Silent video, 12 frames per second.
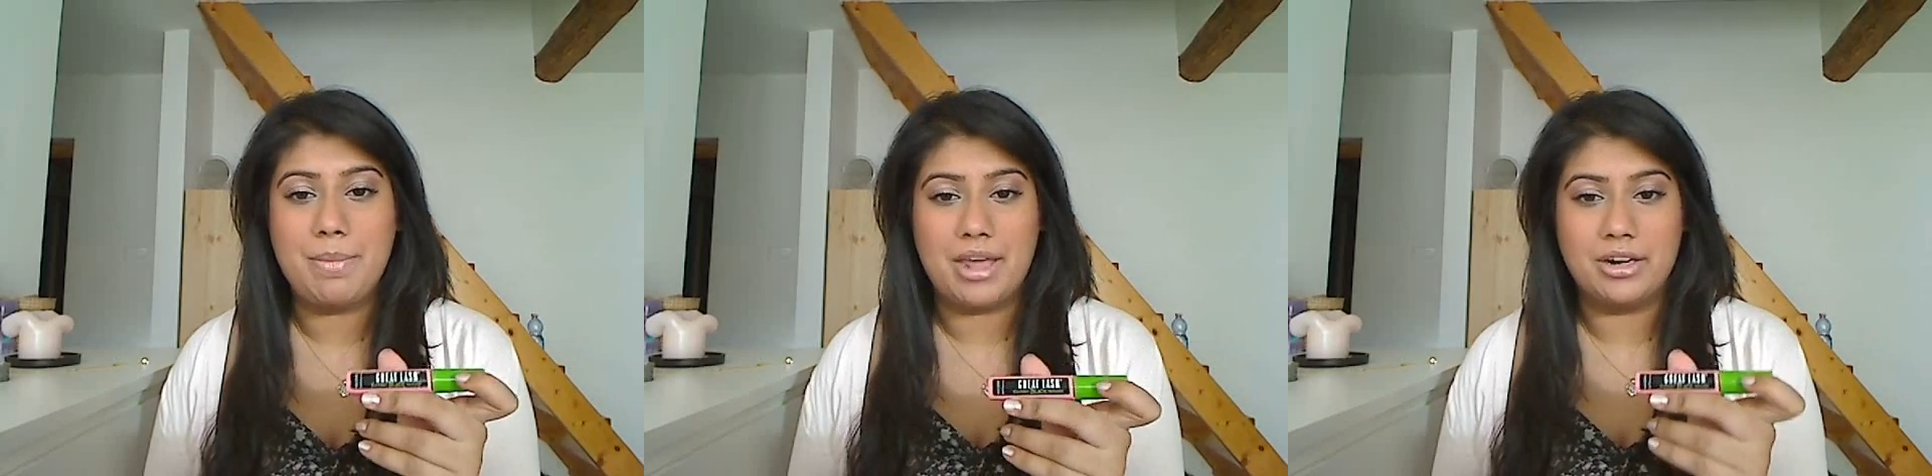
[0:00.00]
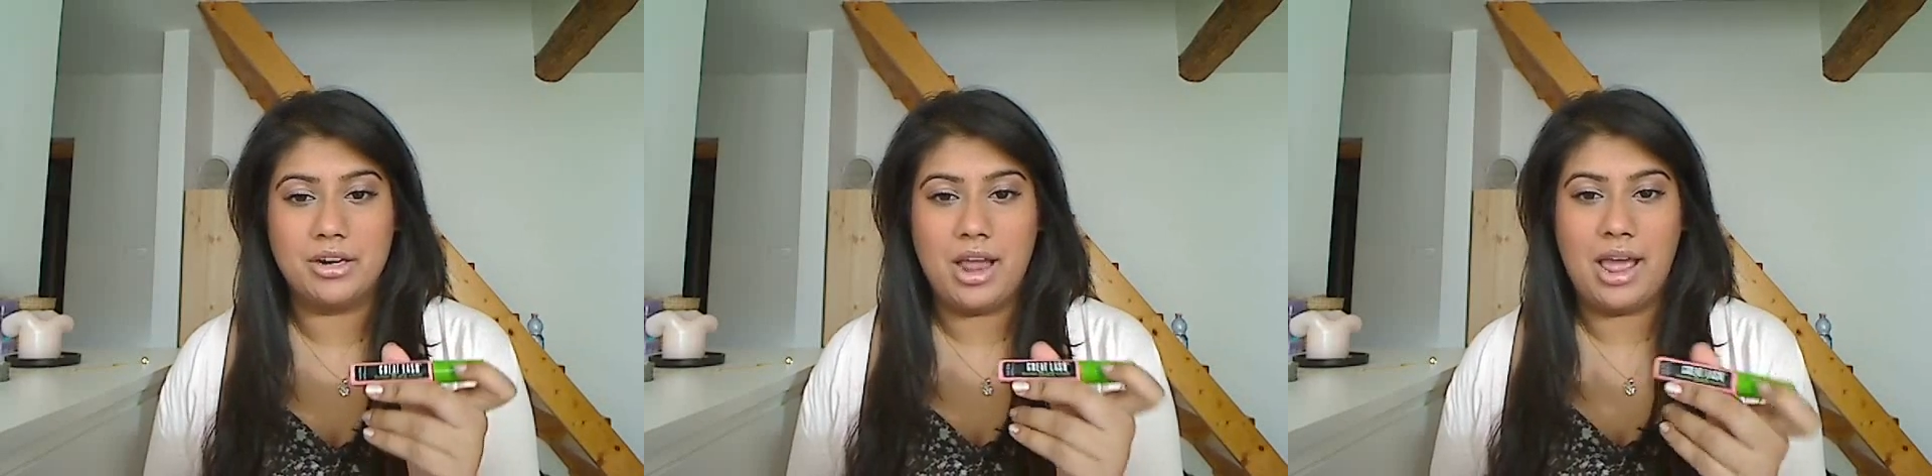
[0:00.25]

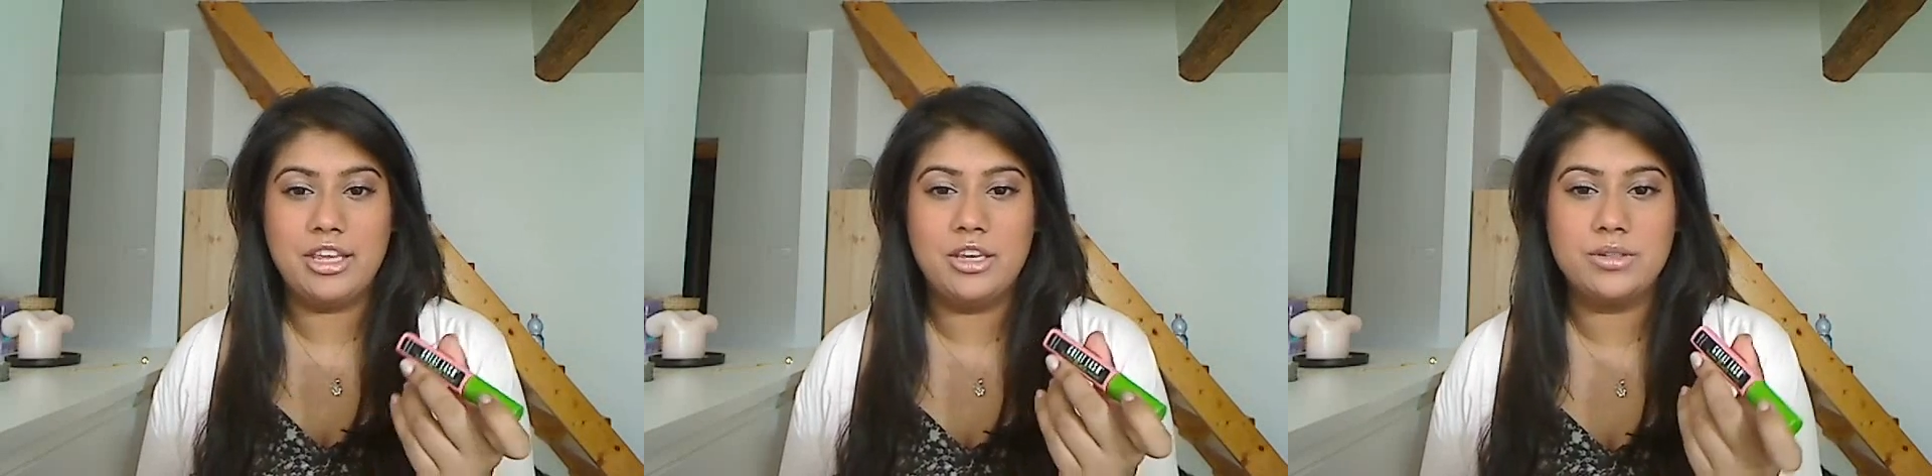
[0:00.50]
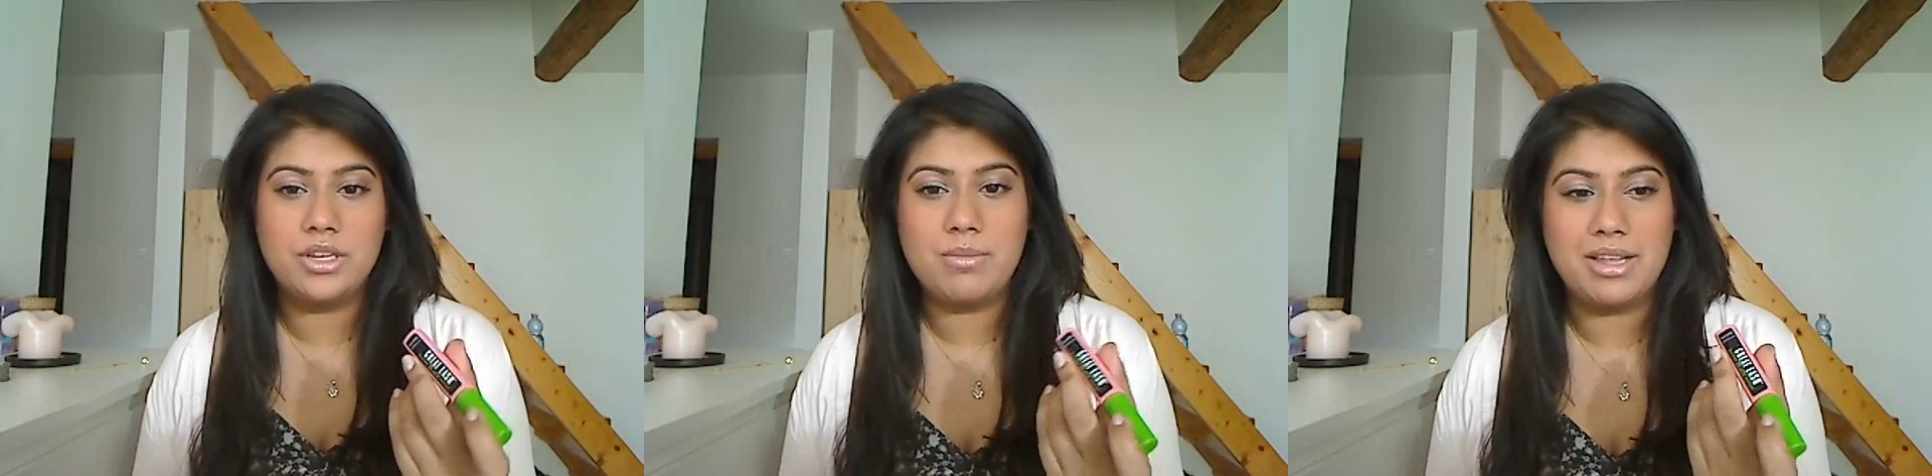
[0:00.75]
better at
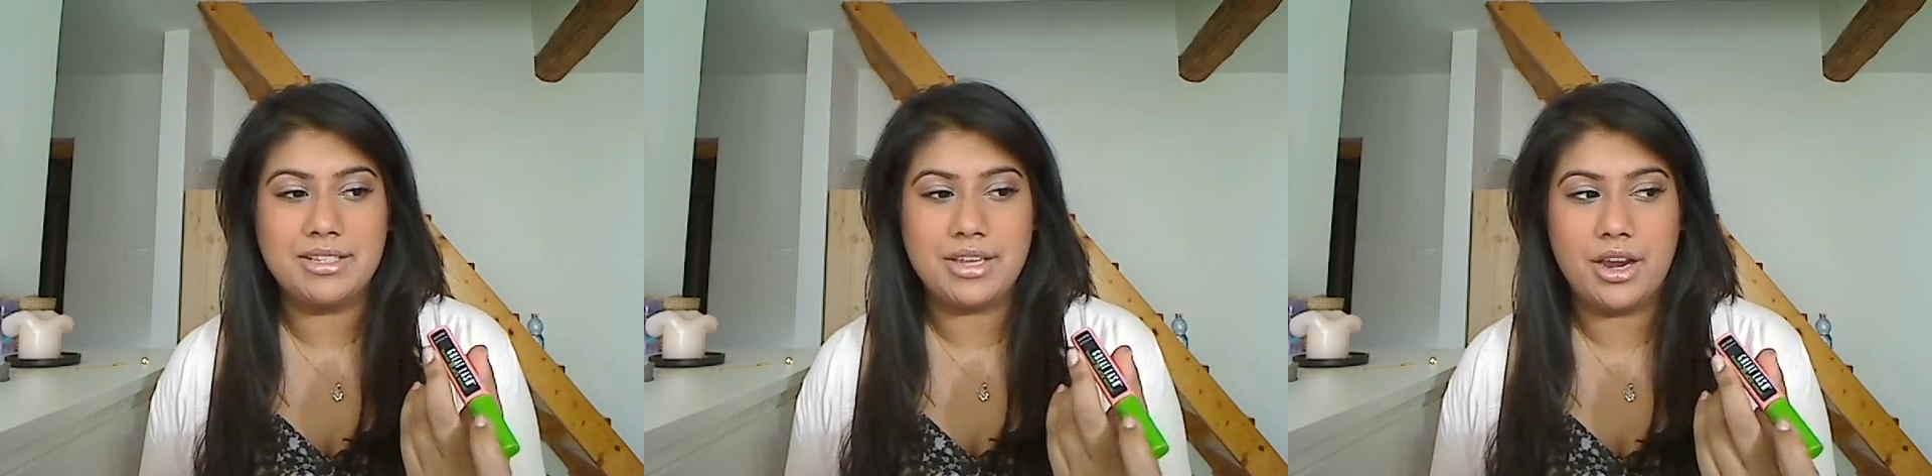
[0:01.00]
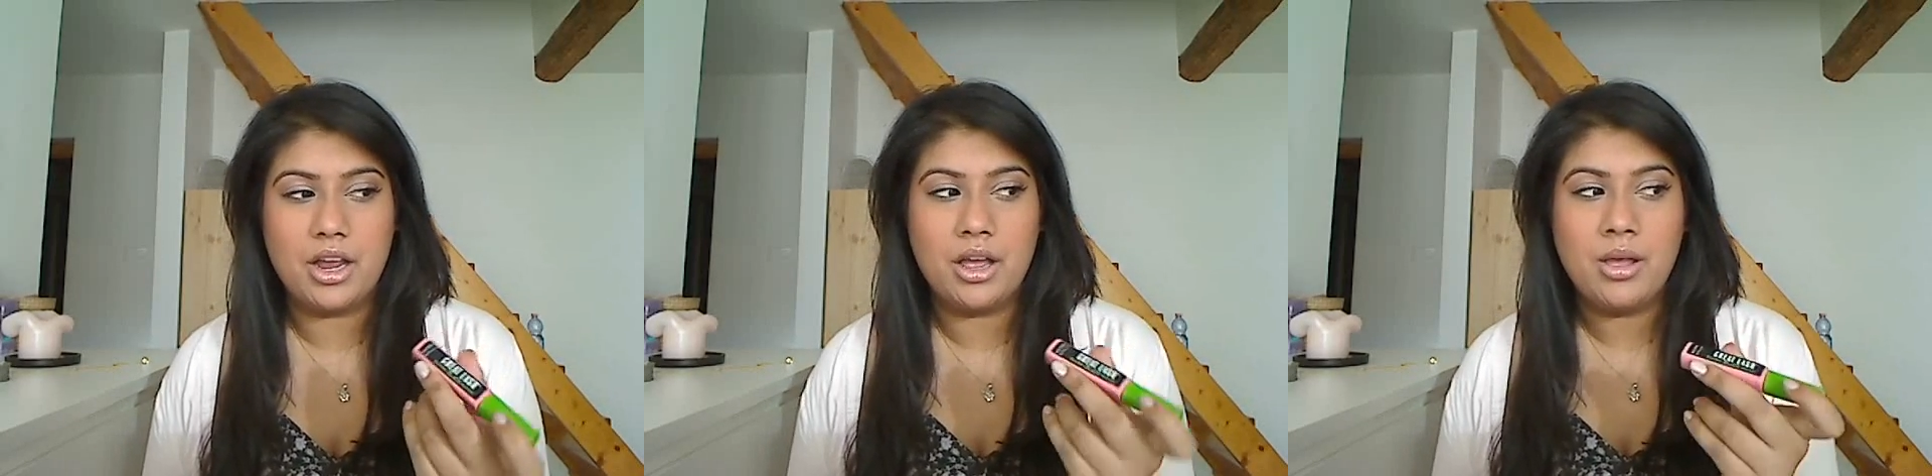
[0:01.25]
using
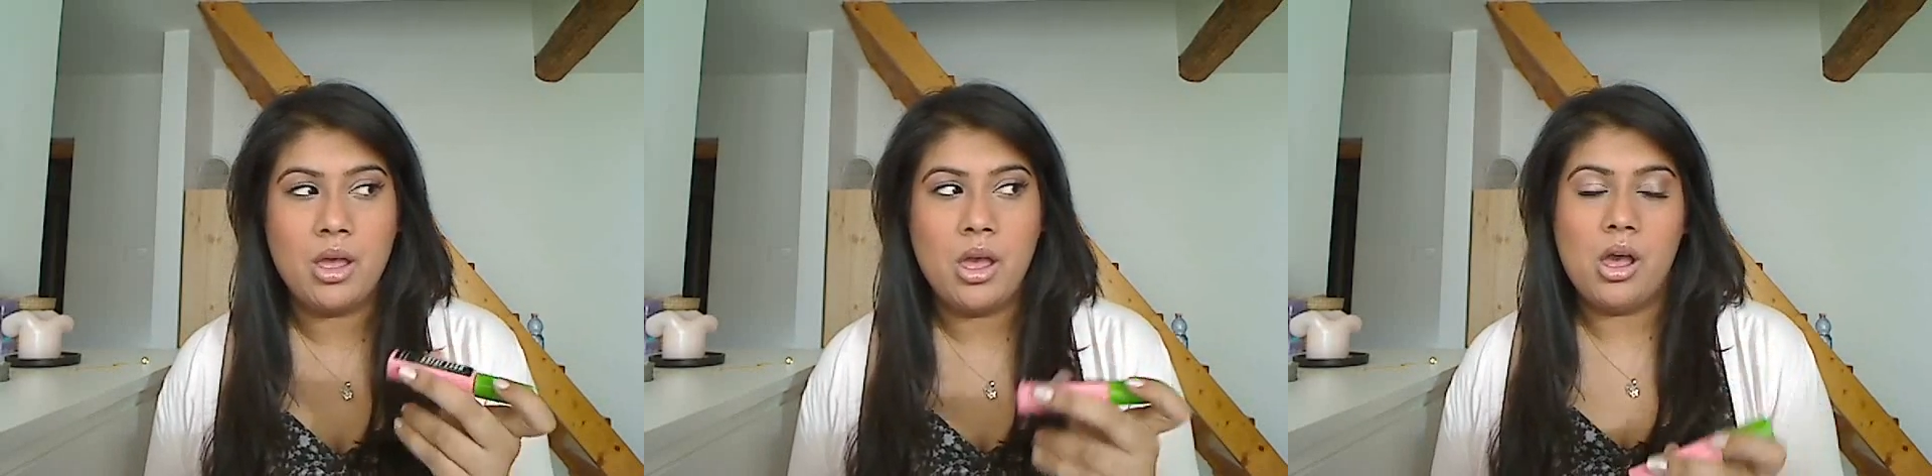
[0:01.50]
mascara,